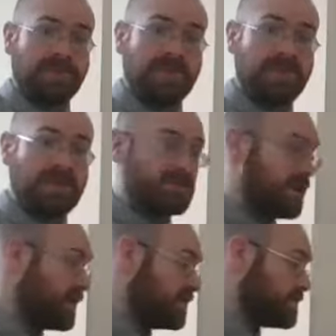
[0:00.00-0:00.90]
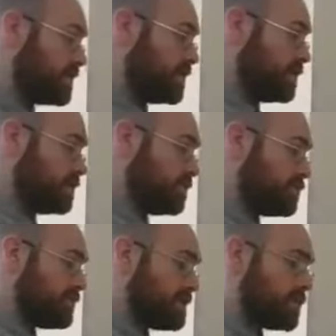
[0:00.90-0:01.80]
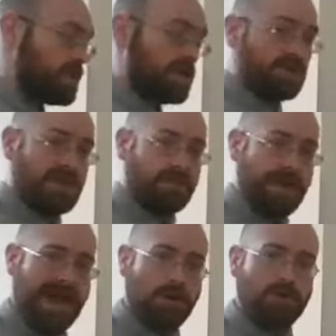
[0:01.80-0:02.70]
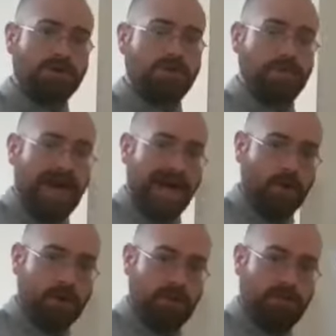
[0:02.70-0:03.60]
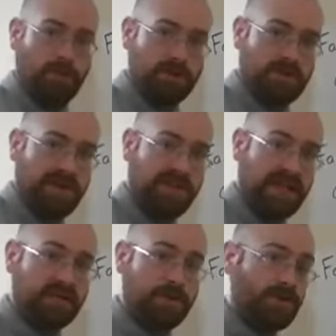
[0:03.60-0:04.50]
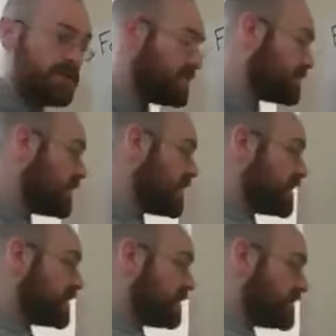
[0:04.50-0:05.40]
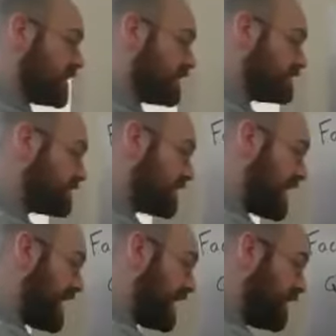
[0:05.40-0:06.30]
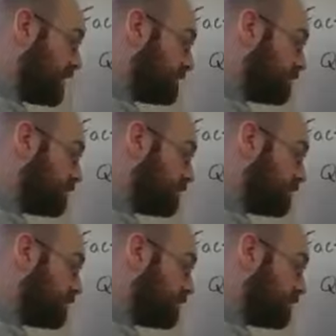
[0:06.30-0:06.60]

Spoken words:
In this case, remembering that a power to a power, we multiply the exponents, gives us a